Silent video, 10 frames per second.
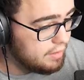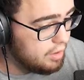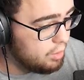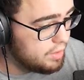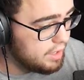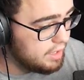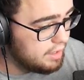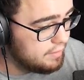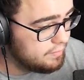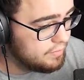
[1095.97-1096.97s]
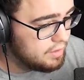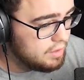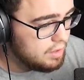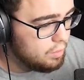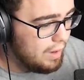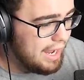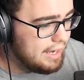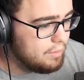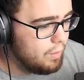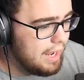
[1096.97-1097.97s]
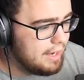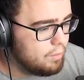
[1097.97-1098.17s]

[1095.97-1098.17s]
Oh. Okay. wait, wait,